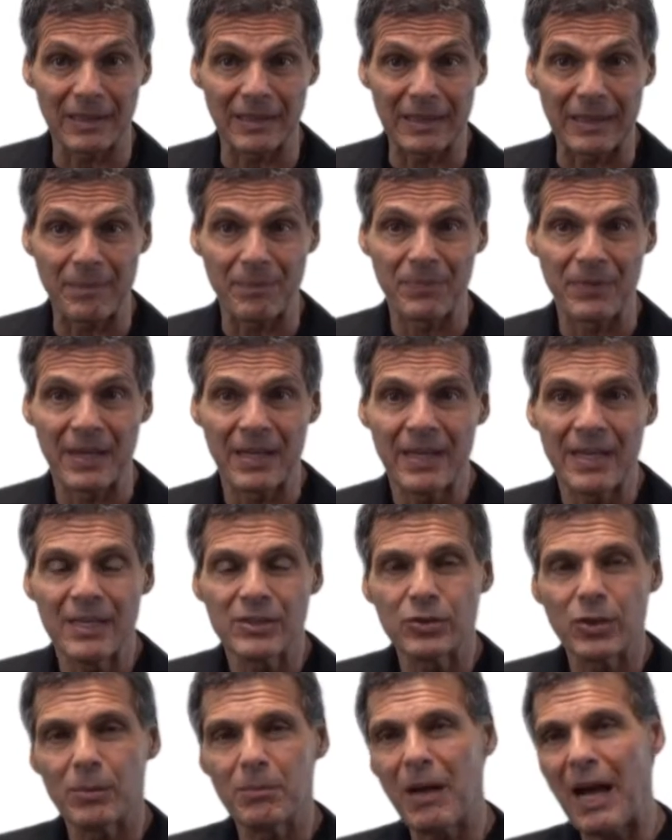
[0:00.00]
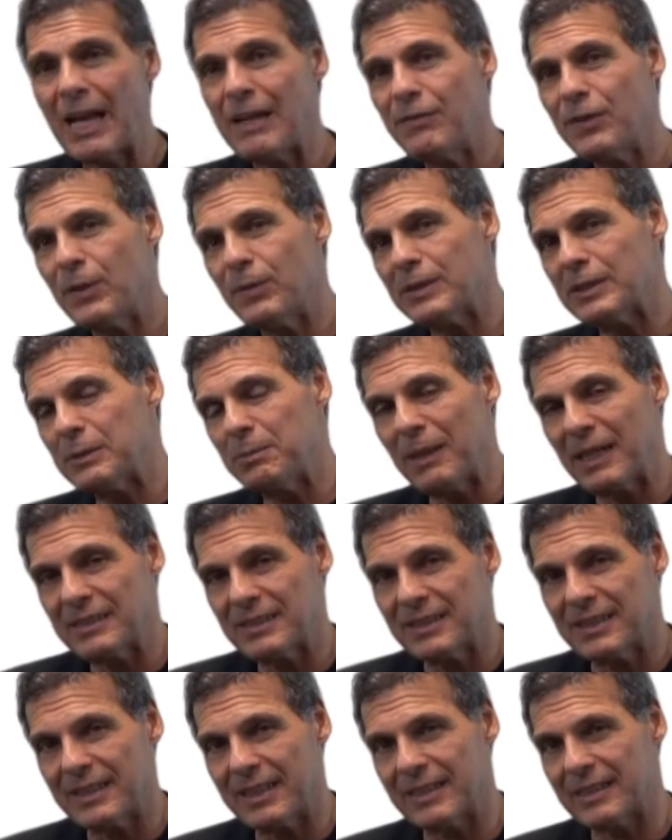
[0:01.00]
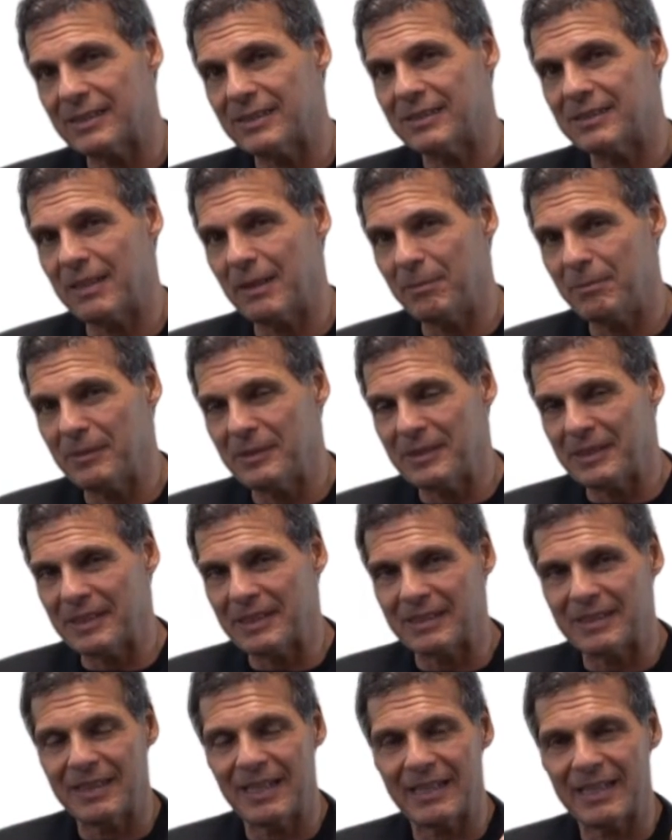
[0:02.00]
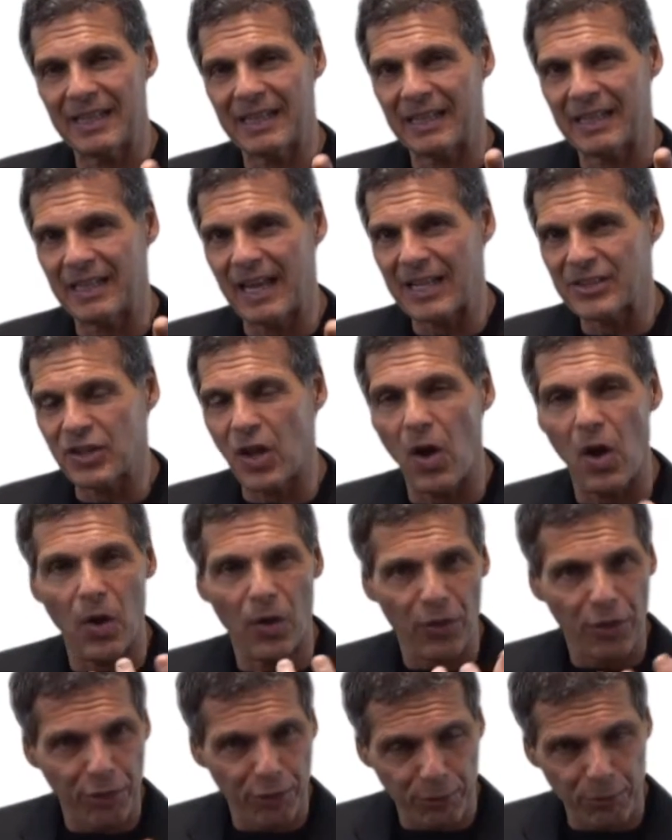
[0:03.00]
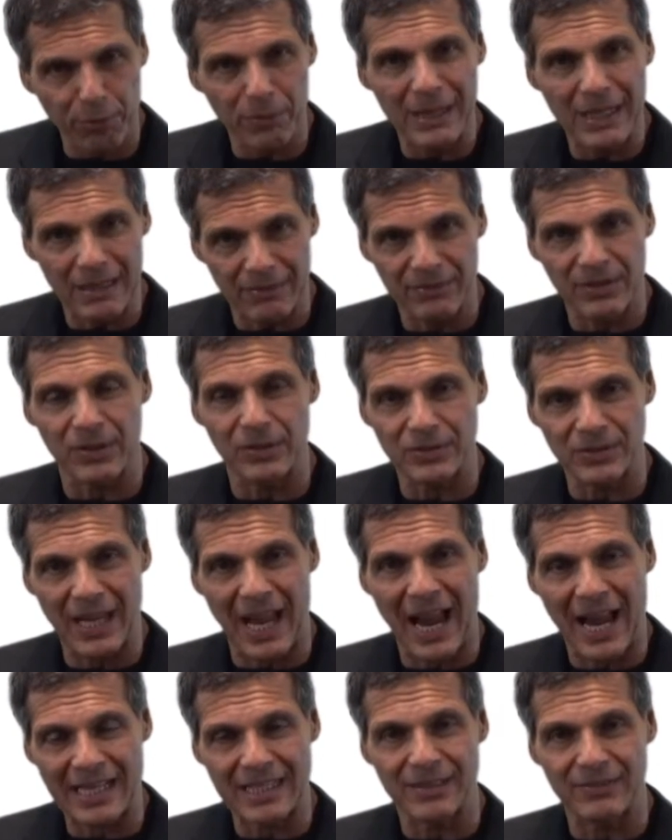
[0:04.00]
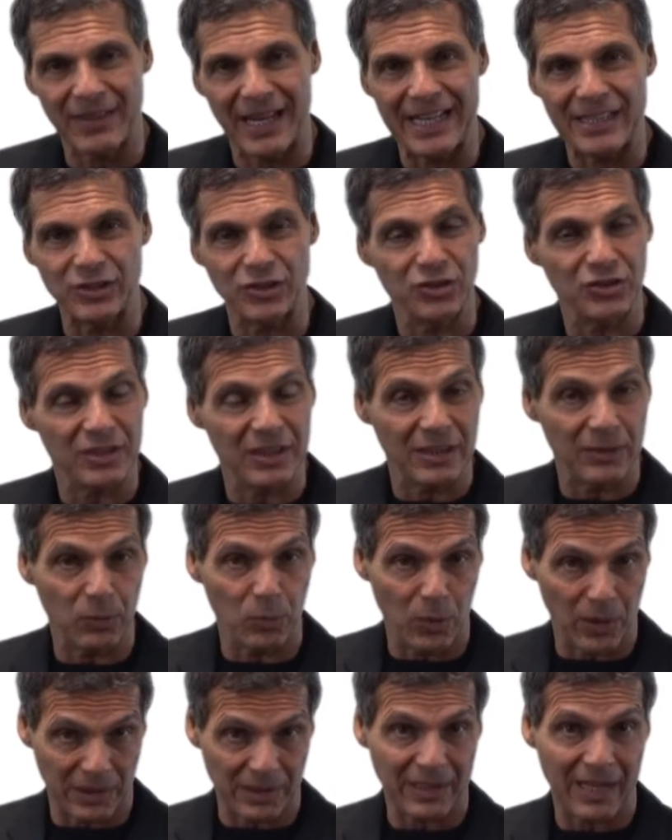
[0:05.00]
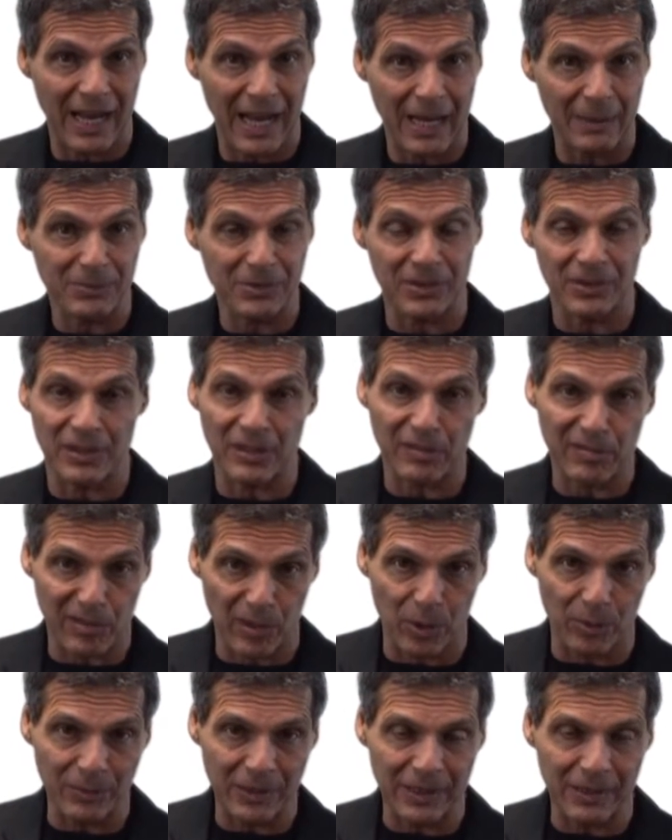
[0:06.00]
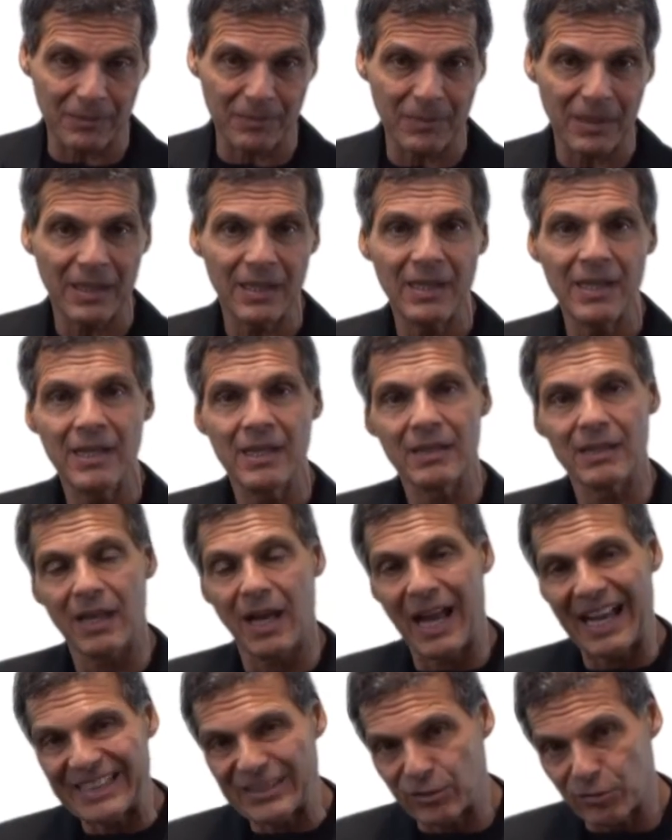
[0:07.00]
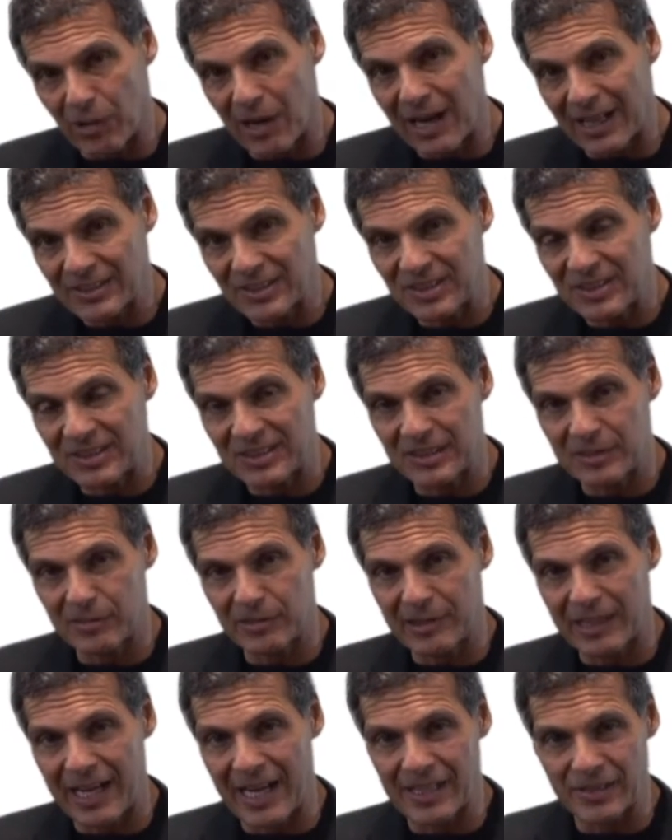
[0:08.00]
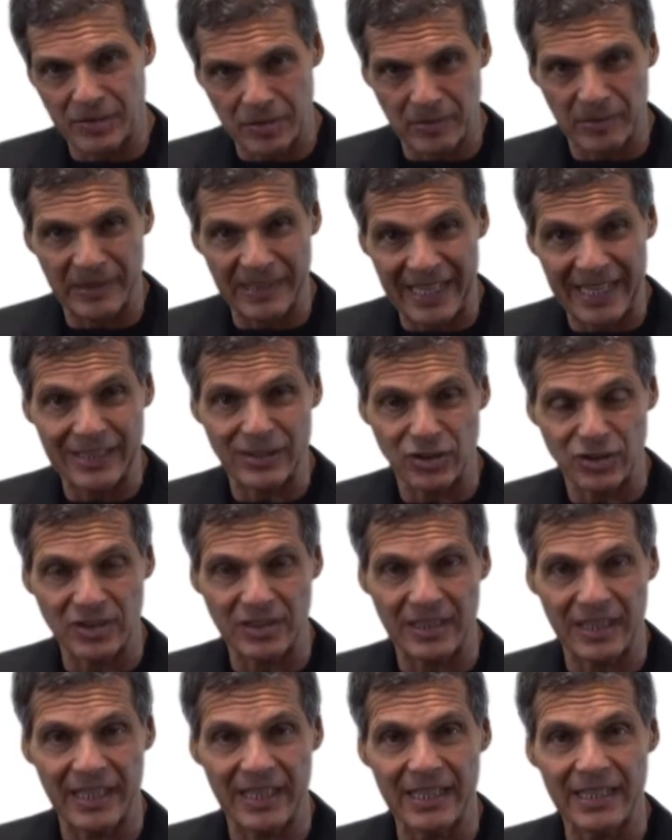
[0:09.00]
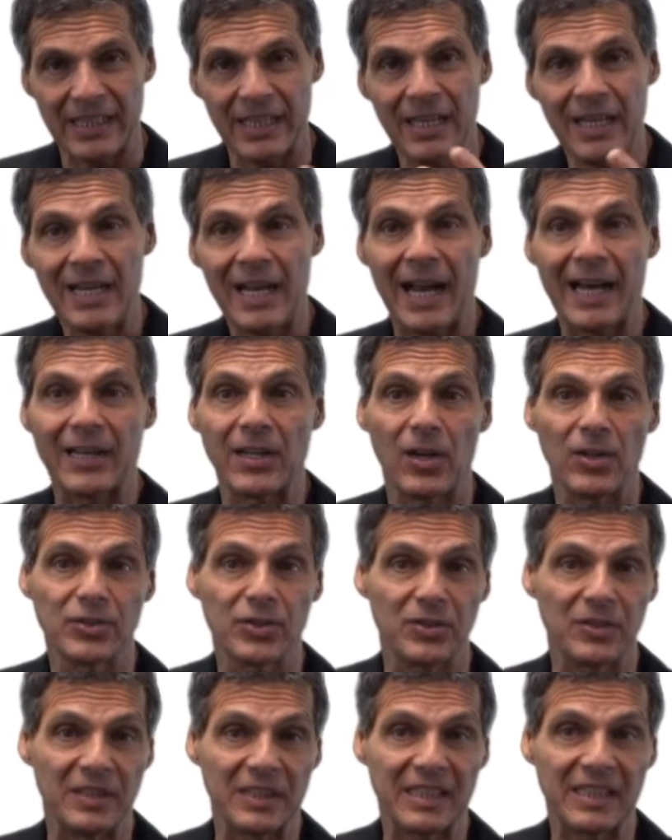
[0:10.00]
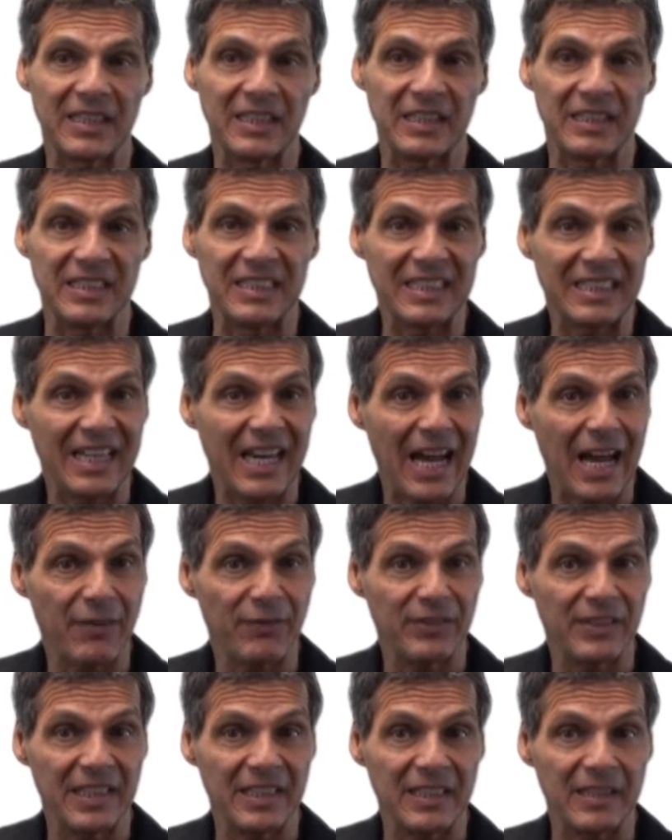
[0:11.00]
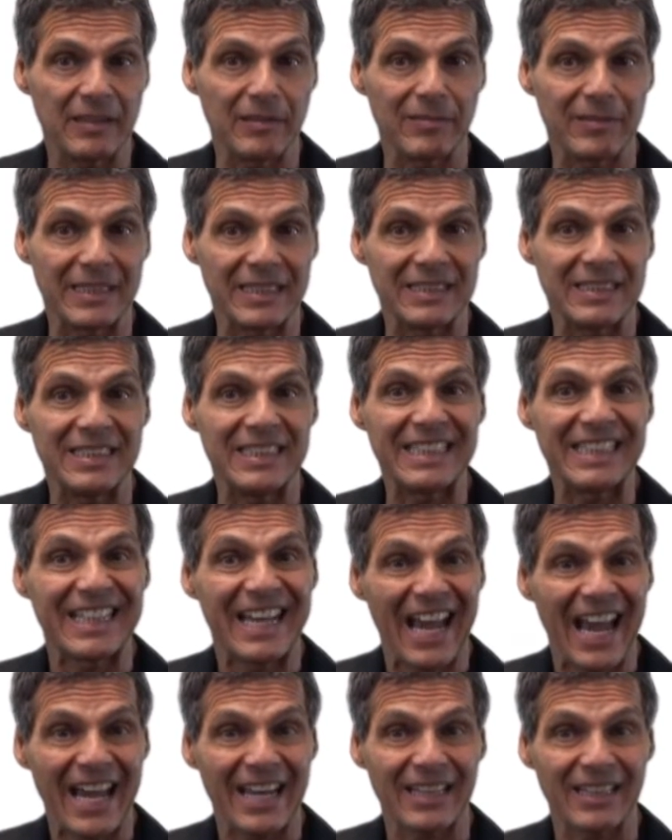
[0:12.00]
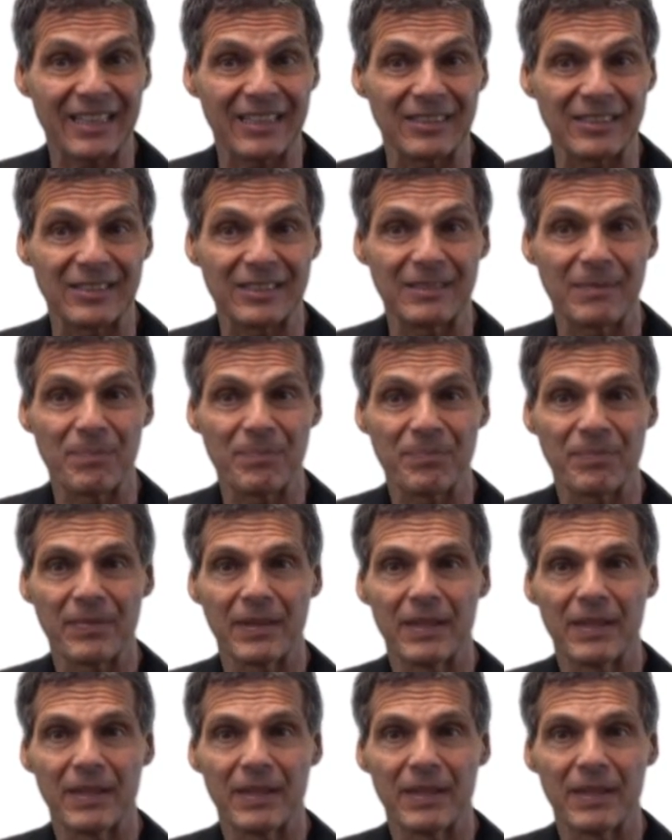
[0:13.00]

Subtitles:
really. So in my view, it's best to get a supplement that has all 3 of those active agents in one capsule: the chromium, the hydroxycitric acid, or the HCA, and also the decaffeinated green tea catechins.